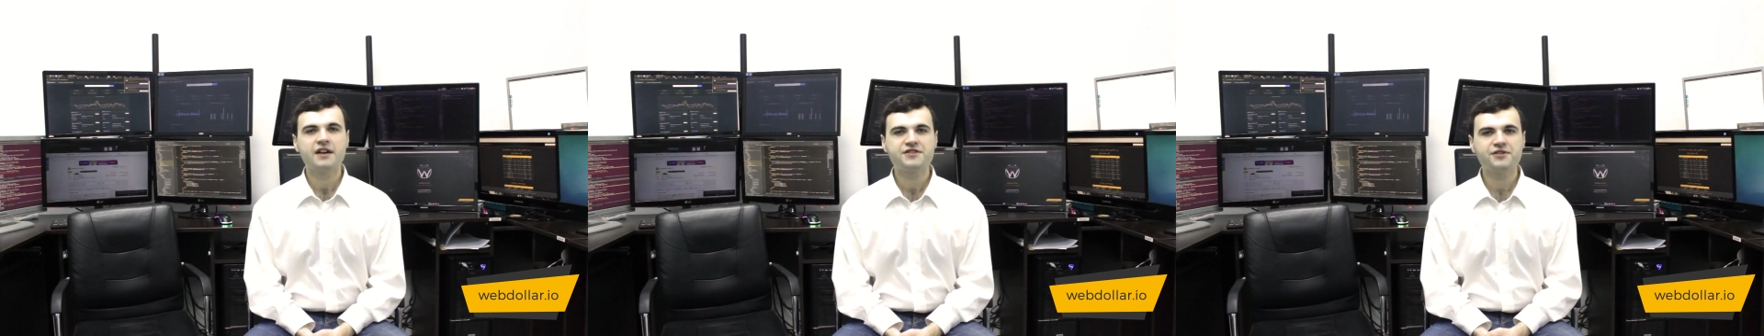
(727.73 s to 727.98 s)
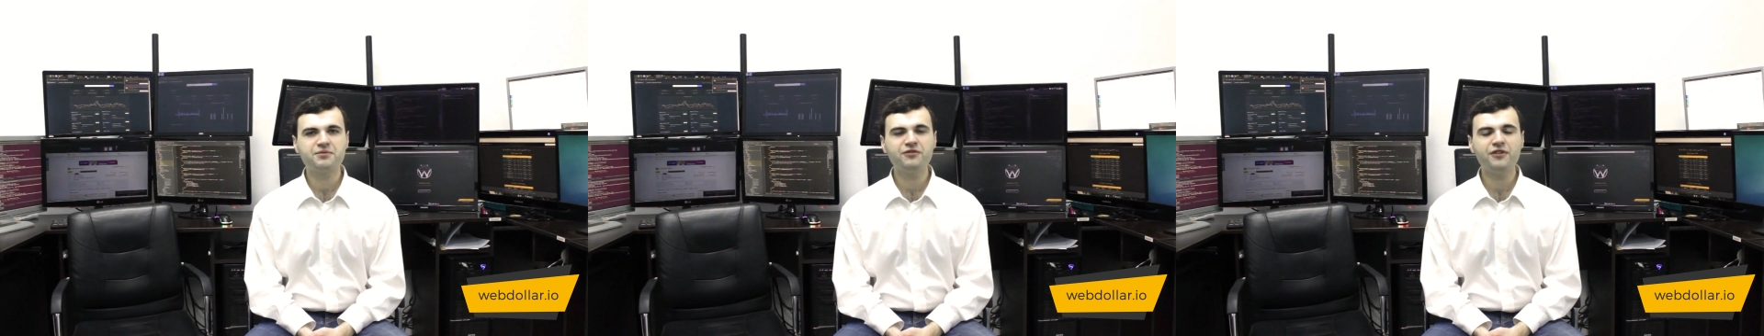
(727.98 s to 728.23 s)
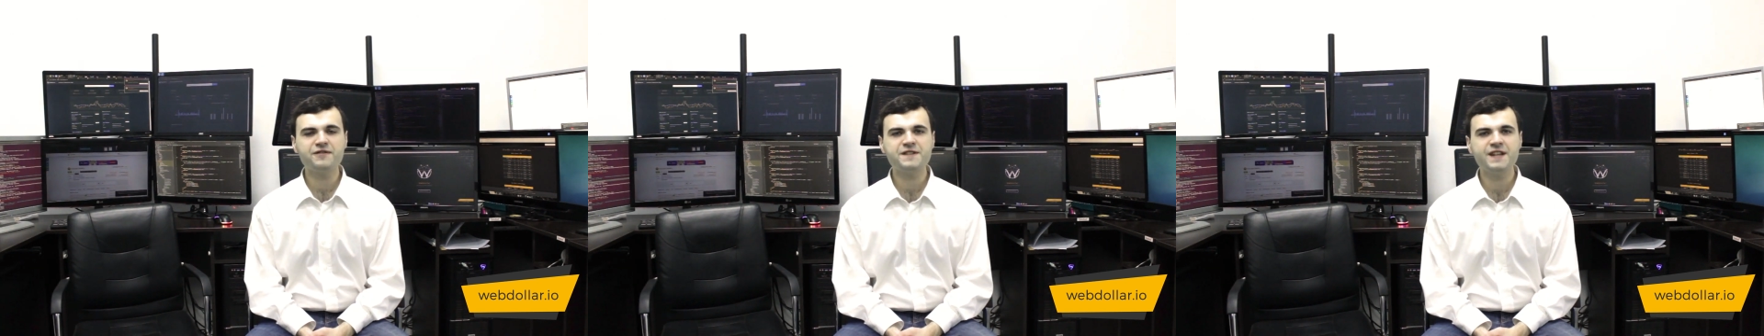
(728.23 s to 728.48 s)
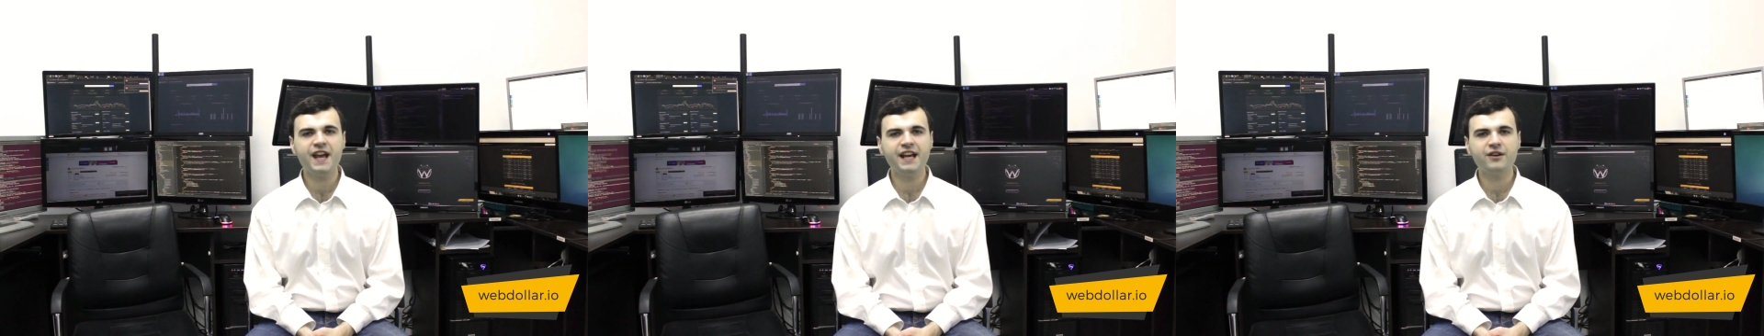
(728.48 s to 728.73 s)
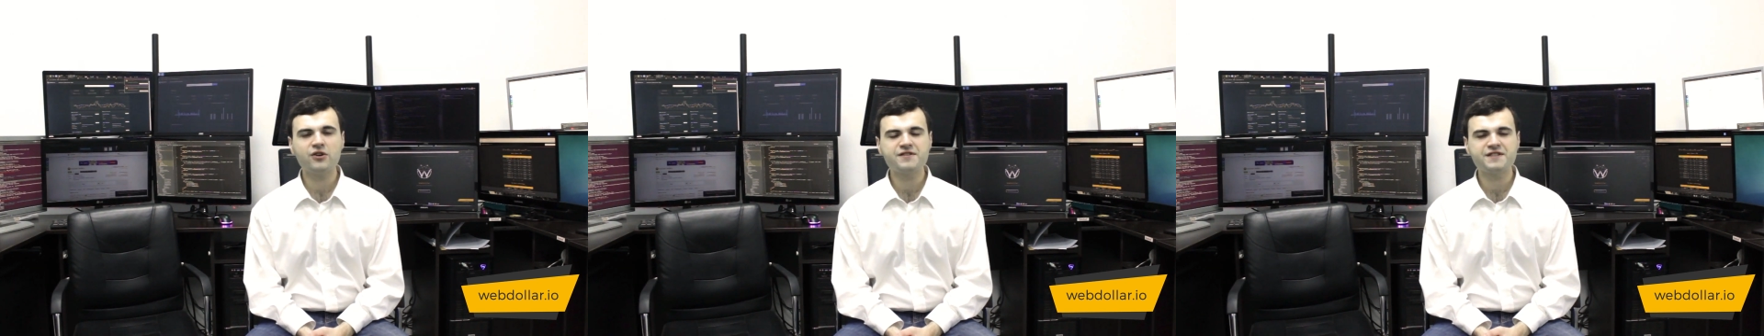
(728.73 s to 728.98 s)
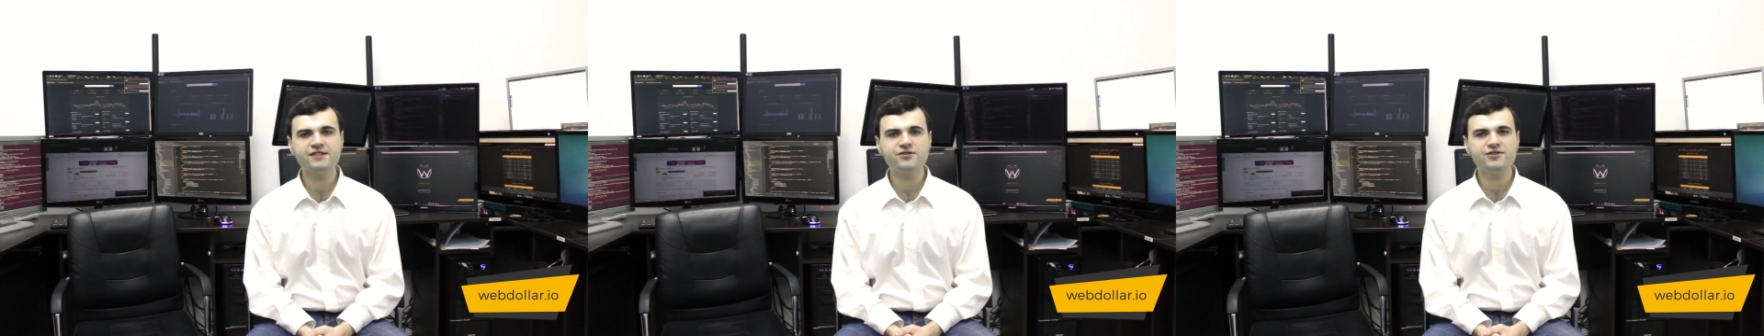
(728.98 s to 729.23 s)
So proof of stake
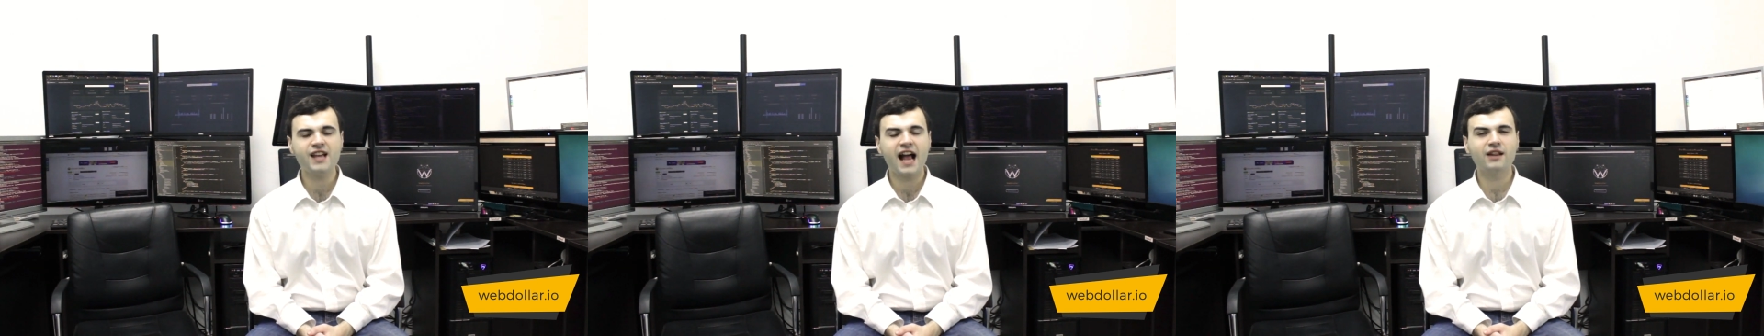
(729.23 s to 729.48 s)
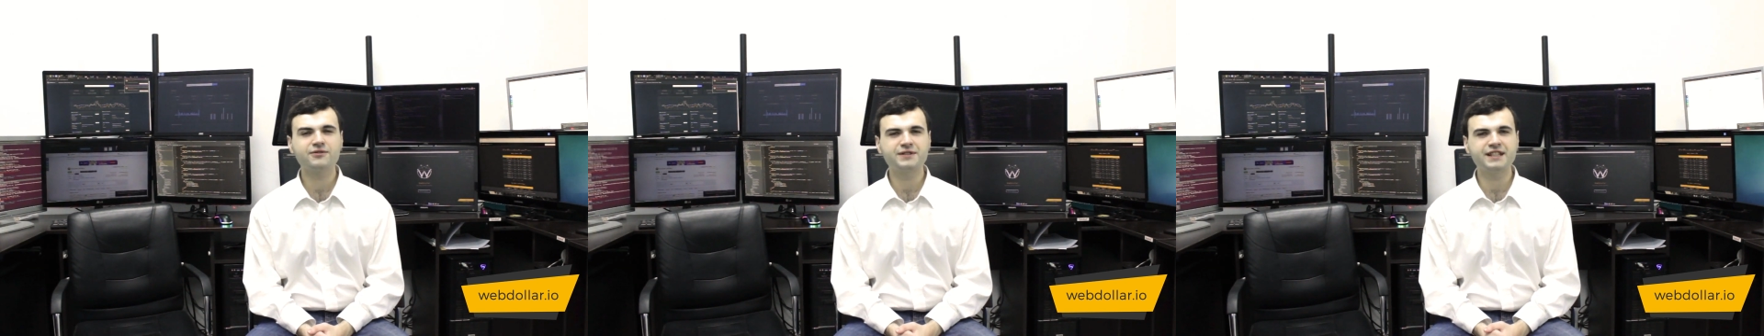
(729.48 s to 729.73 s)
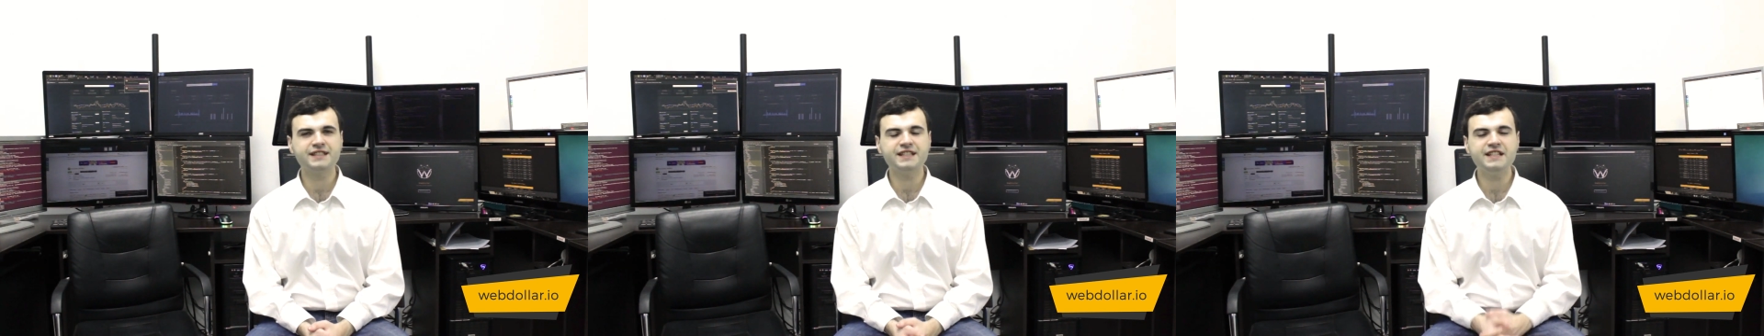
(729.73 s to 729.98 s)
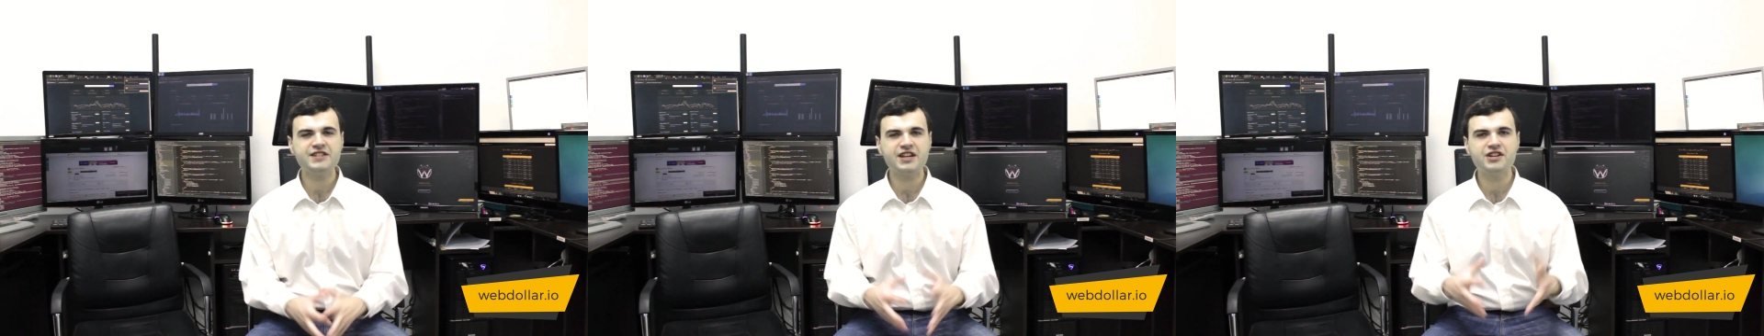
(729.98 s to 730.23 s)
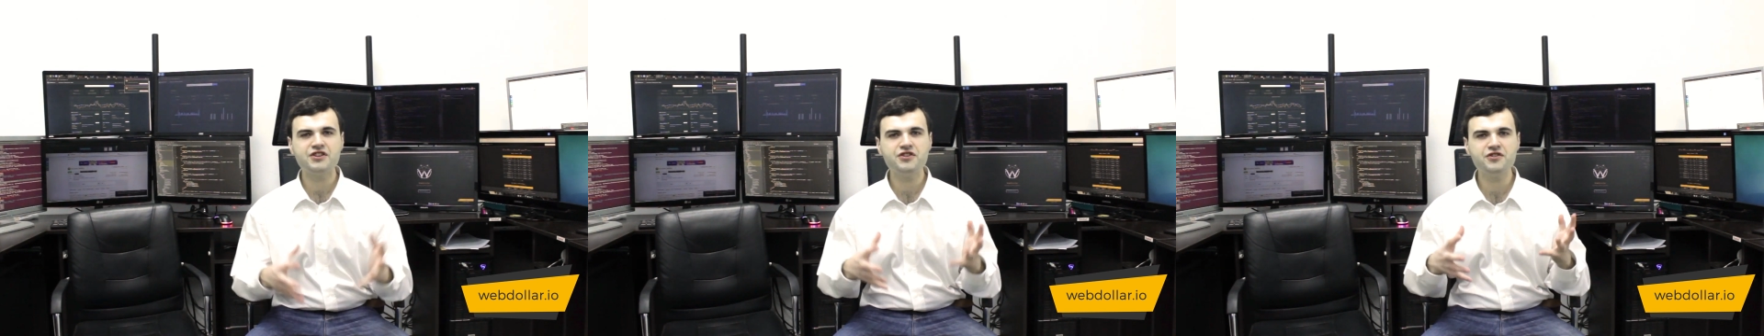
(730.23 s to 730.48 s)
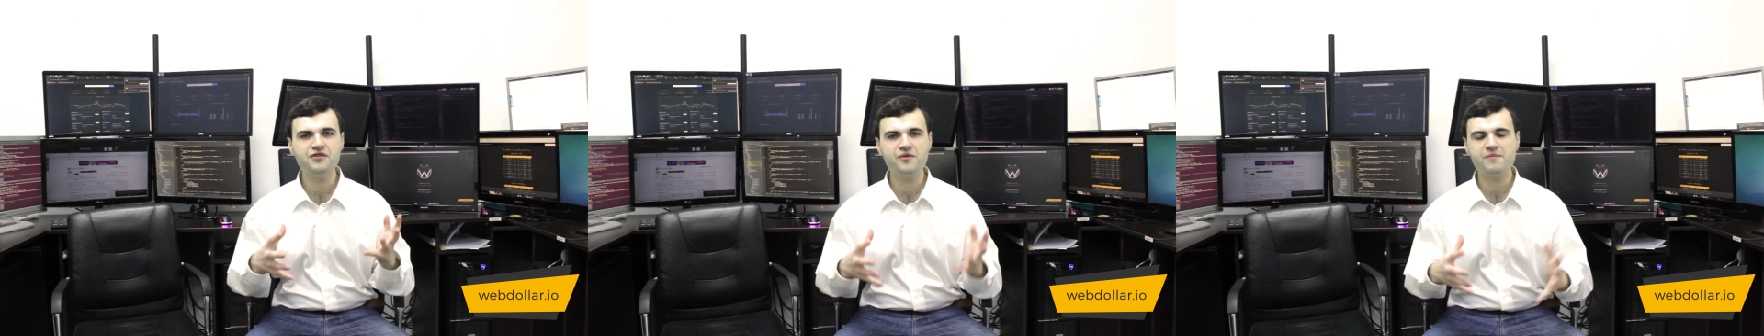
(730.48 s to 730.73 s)
consensus algorithm is a
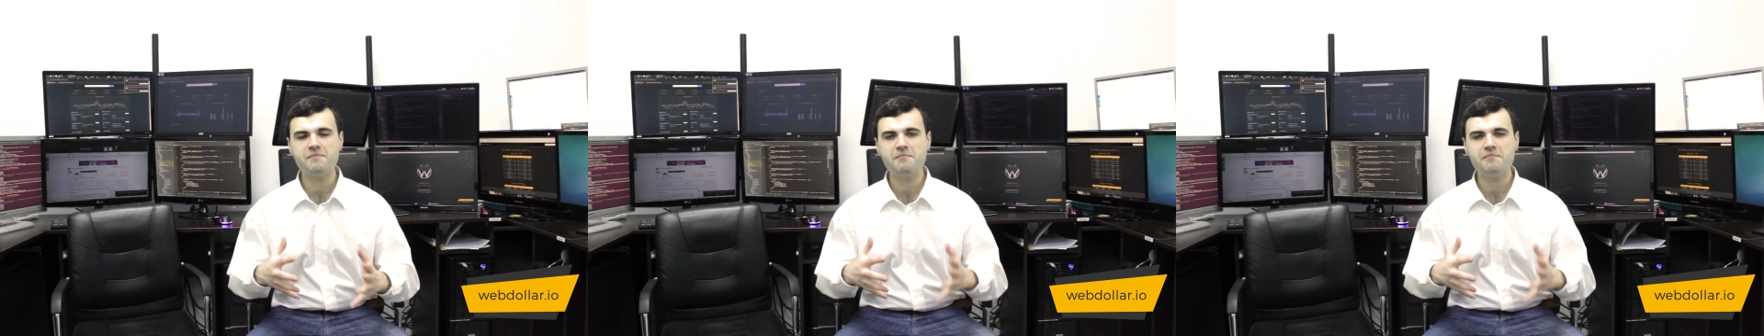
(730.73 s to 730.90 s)
new